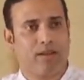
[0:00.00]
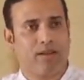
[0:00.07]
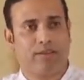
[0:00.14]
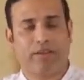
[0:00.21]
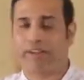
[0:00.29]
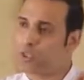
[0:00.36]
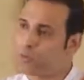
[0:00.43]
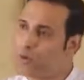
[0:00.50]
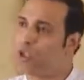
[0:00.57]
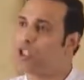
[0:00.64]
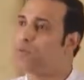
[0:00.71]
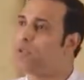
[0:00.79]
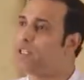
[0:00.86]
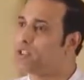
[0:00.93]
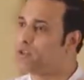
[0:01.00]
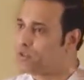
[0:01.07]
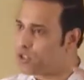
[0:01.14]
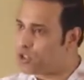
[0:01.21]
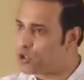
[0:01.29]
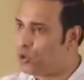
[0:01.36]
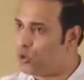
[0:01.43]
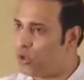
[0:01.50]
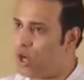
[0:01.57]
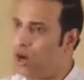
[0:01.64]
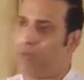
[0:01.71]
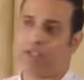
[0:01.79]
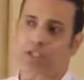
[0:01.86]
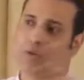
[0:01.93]
responsibility of the school,
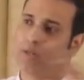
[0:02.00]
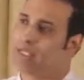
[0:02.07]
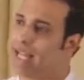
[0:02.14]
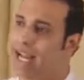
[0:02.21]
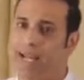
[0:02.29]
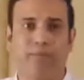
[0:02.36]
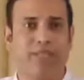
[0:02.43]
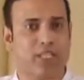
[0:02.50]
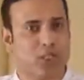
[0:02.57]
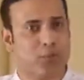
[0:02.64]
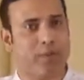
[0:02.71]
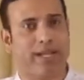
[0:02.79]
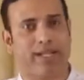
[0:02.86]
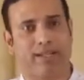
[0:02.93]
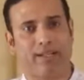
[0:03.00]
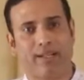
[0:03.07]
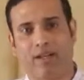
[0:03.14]
how much ever time they spend,